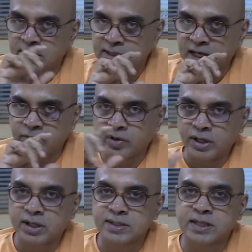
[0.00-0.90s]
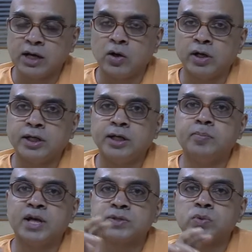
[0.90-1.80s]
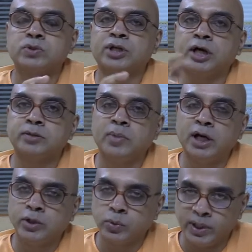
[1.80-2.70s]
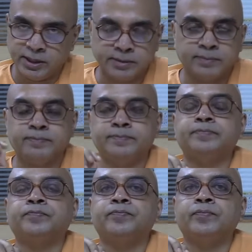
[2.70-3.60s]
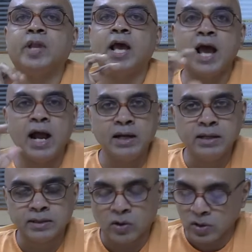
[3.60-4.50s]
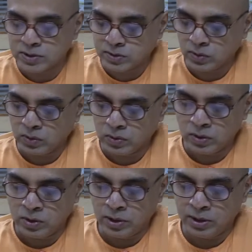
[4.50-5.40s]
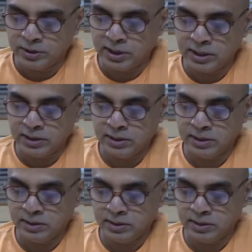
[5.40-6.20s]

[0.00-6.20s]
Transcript: That work is allotted by Sutratma to it. And also the